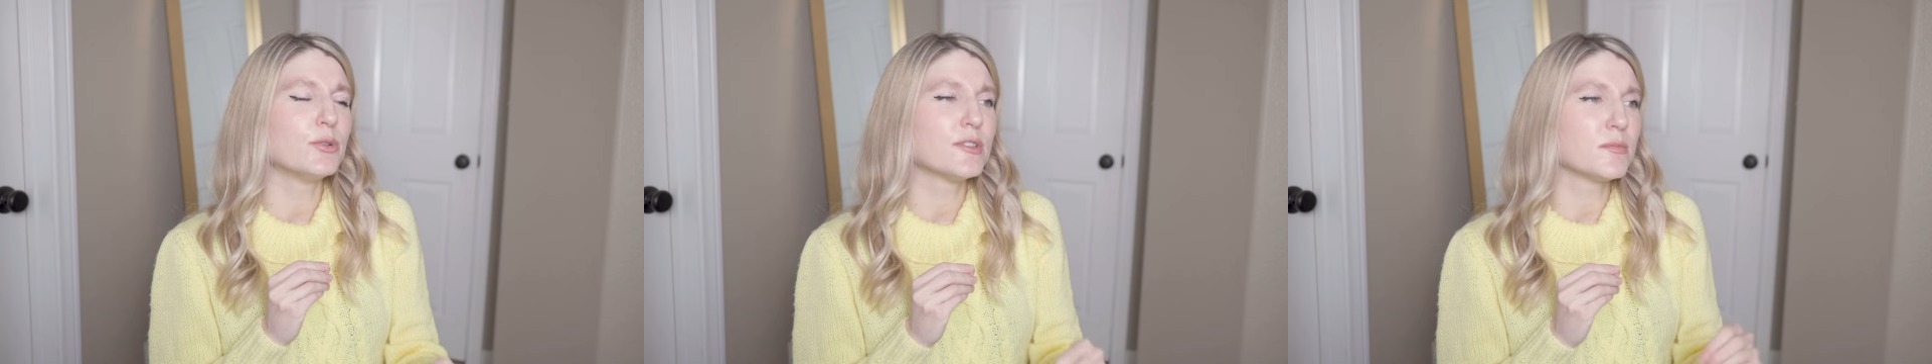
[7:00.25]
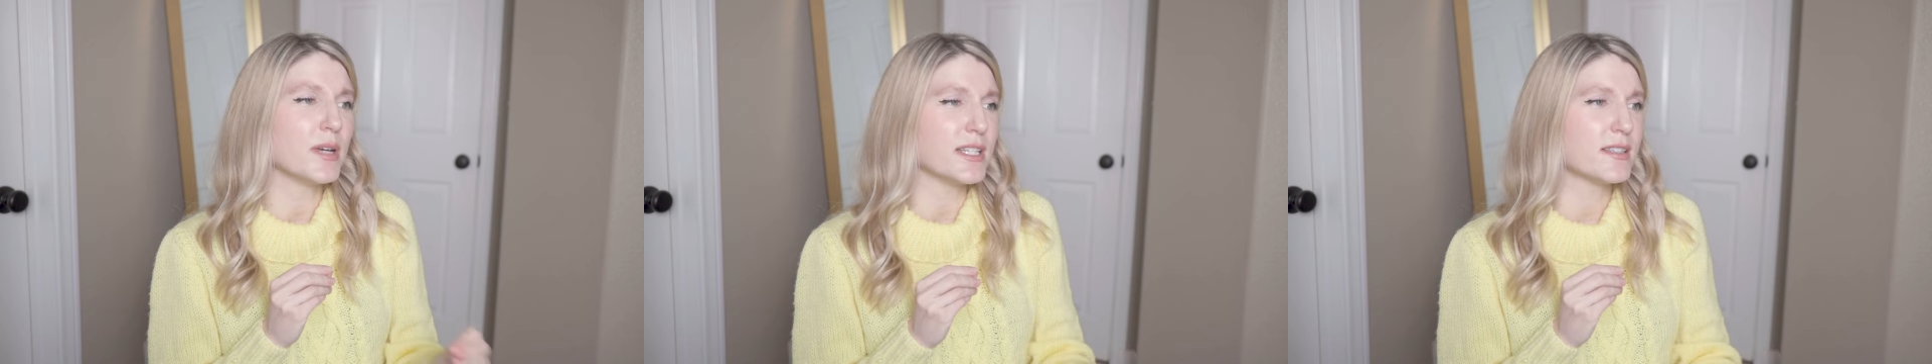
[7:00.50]

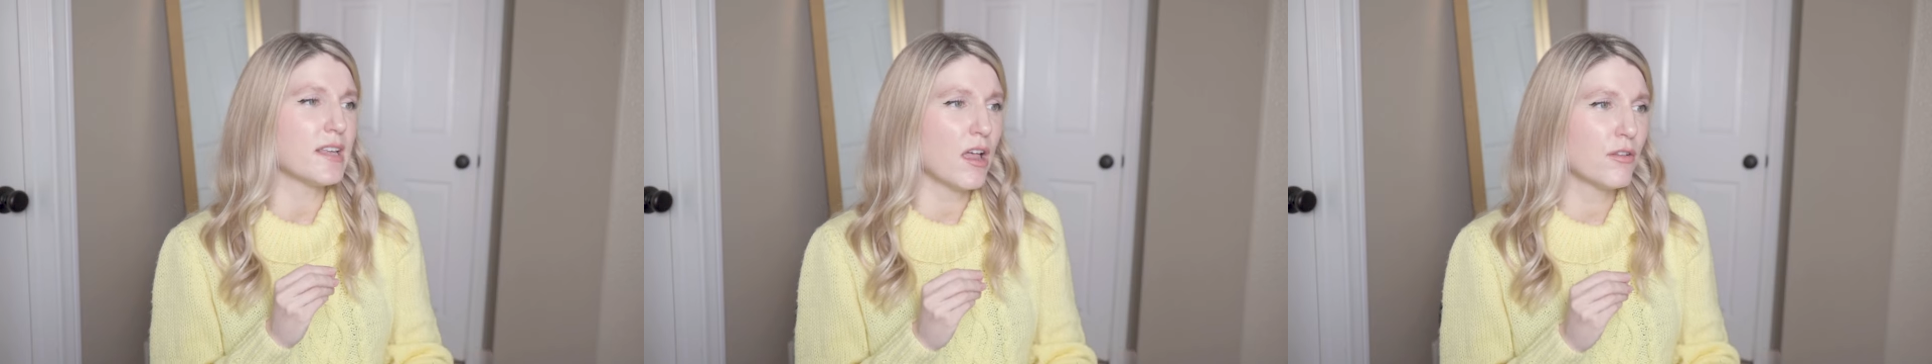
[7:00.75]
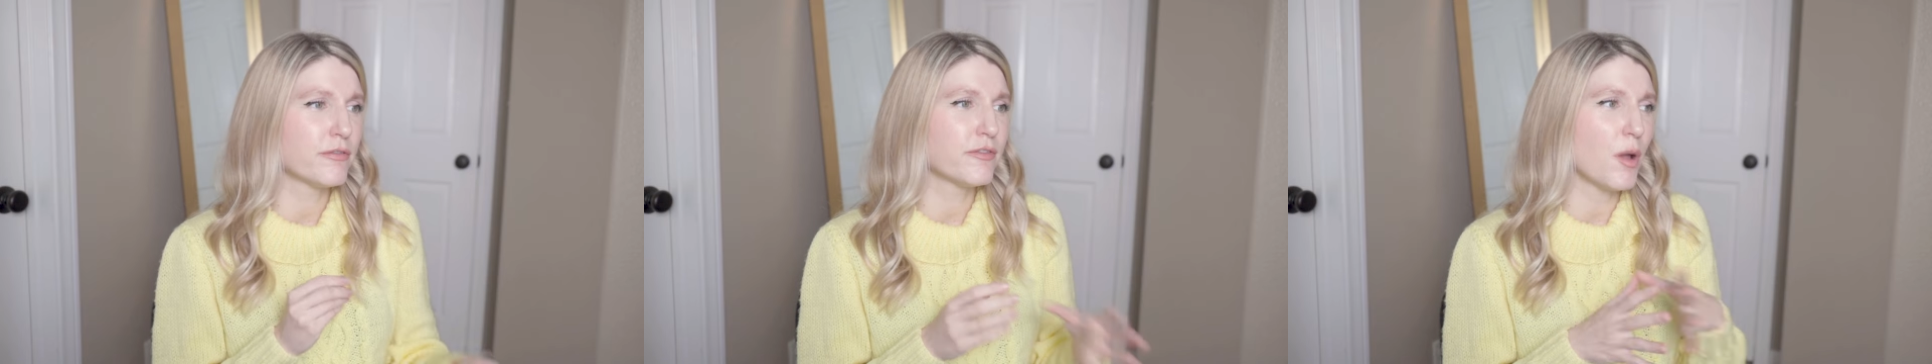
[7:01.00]
boots
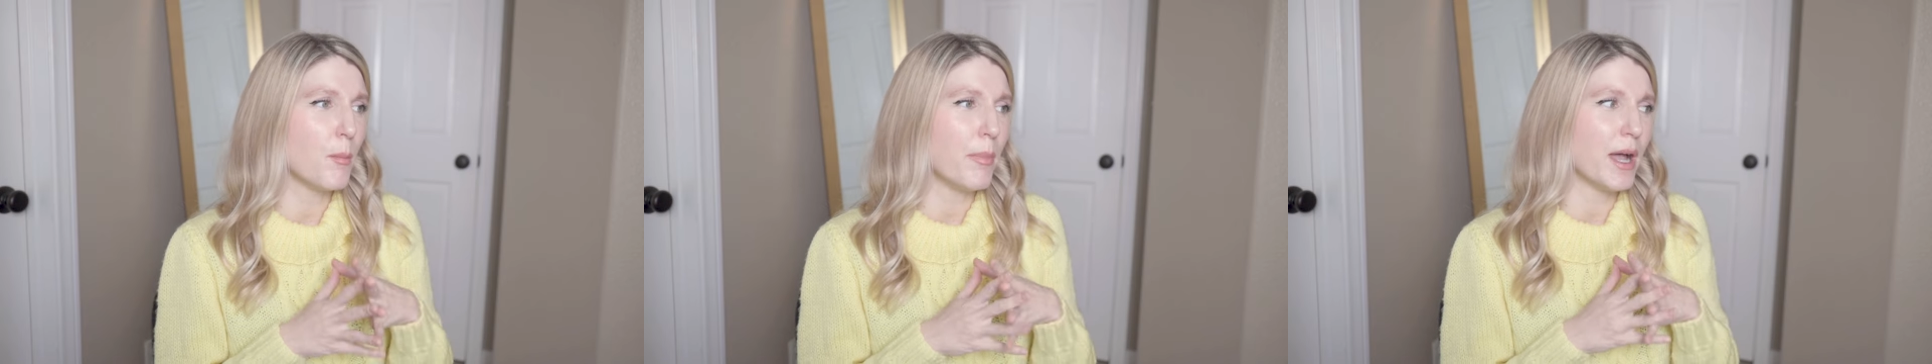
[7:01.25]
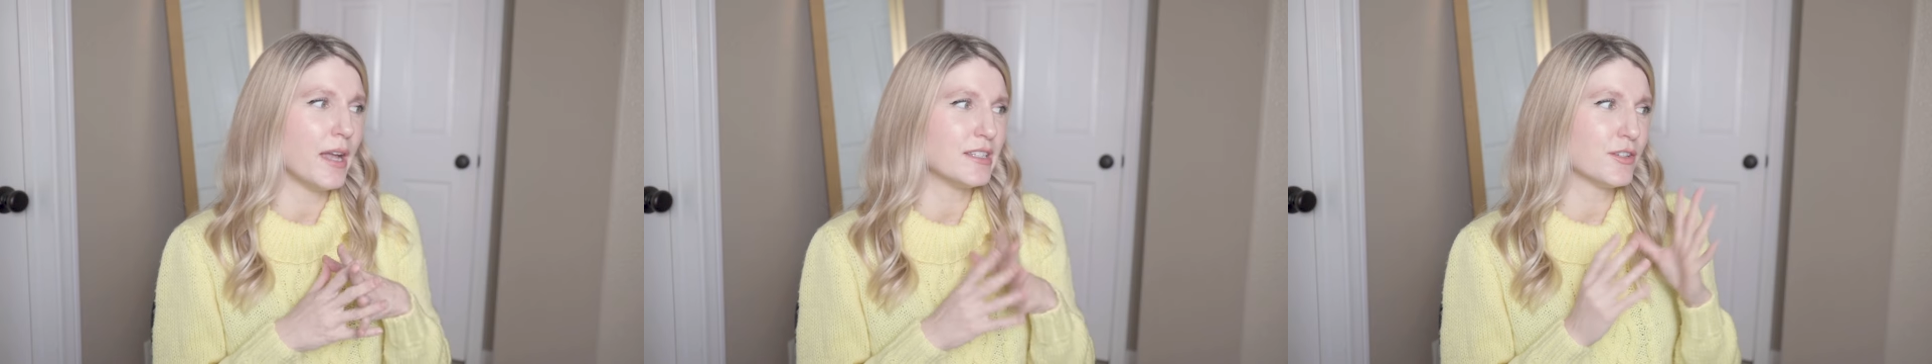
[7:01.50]
myself,
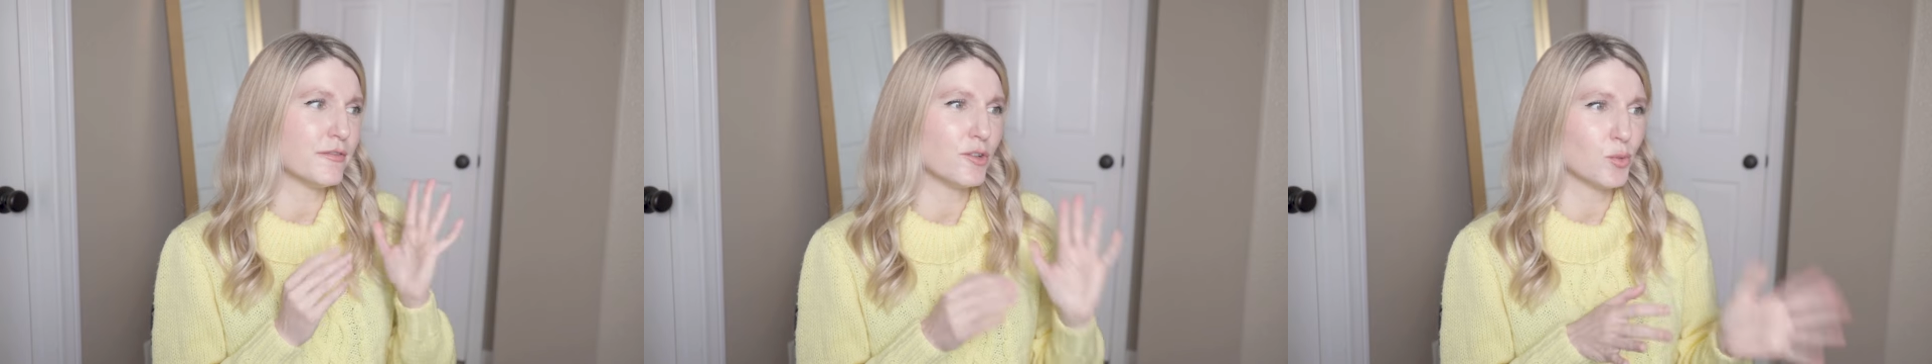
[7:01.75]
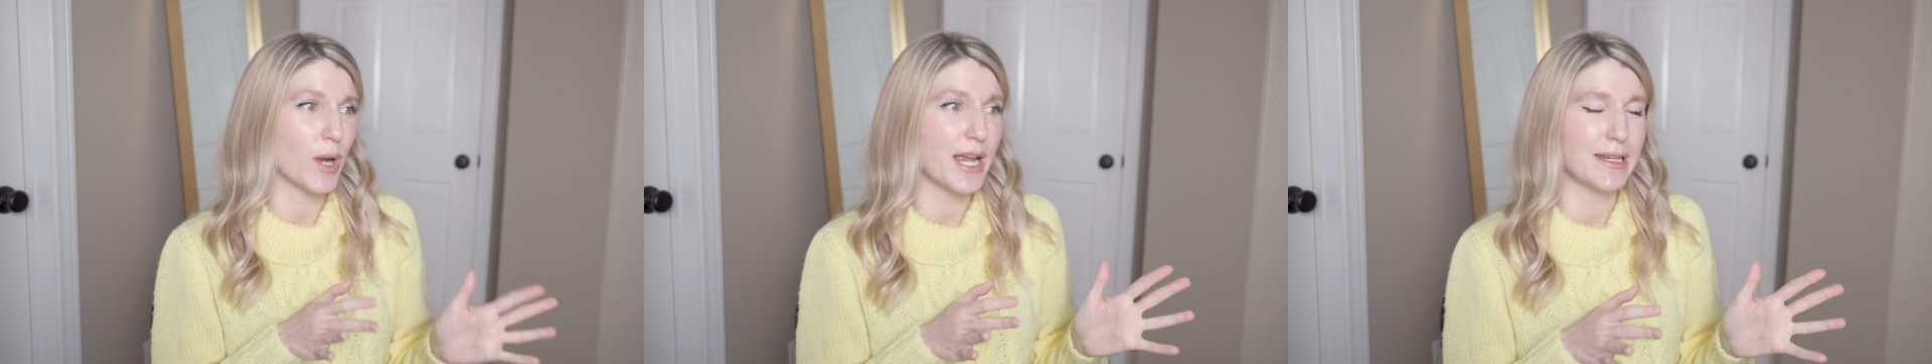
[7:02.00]
but
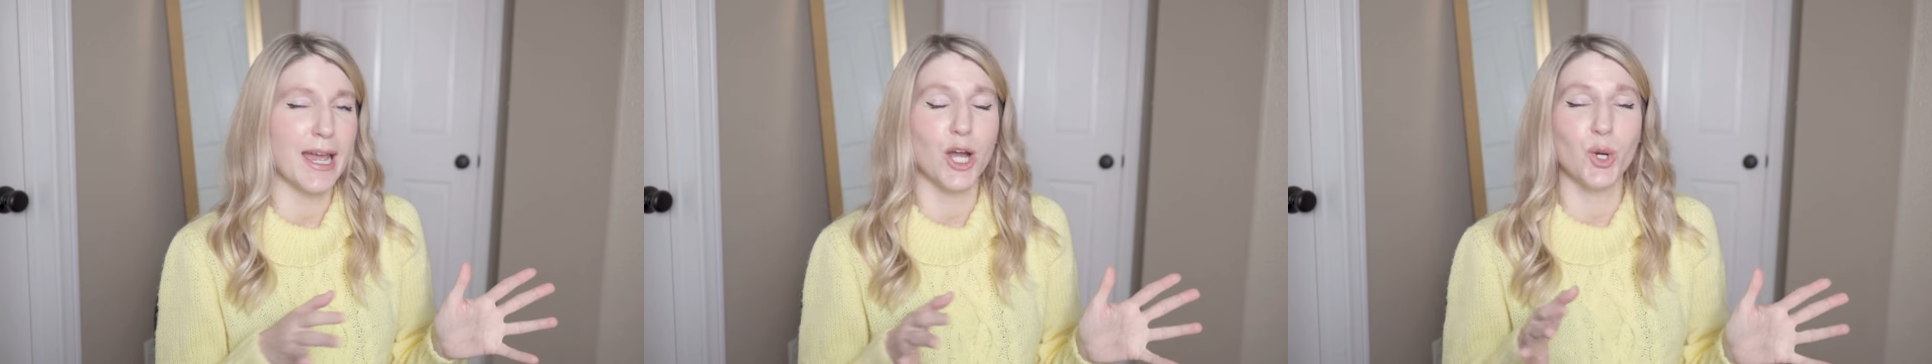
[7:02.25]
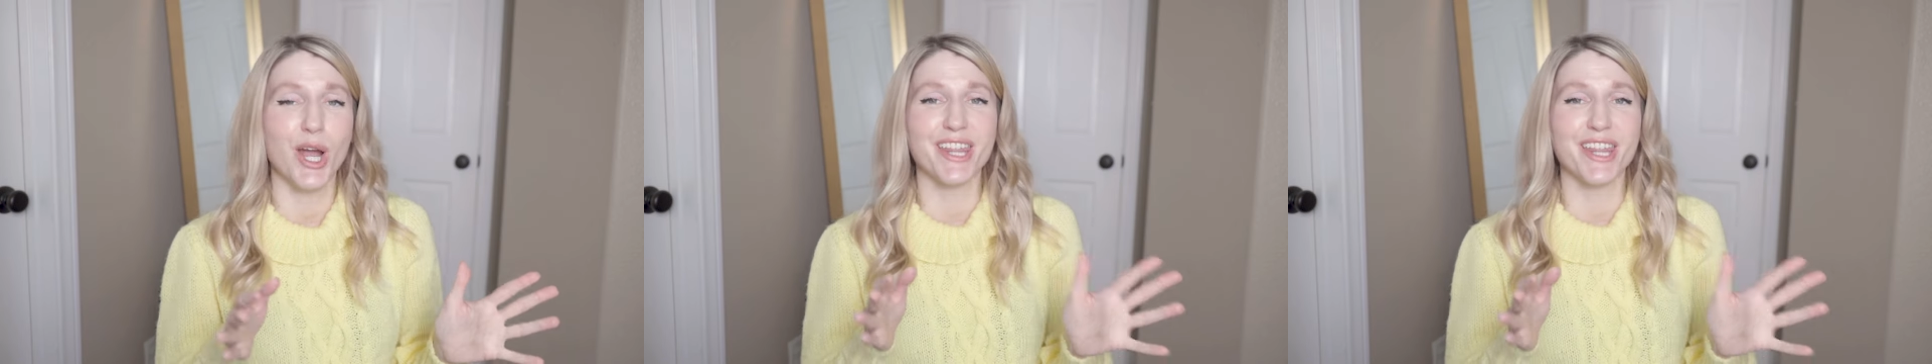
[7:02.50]
for right now,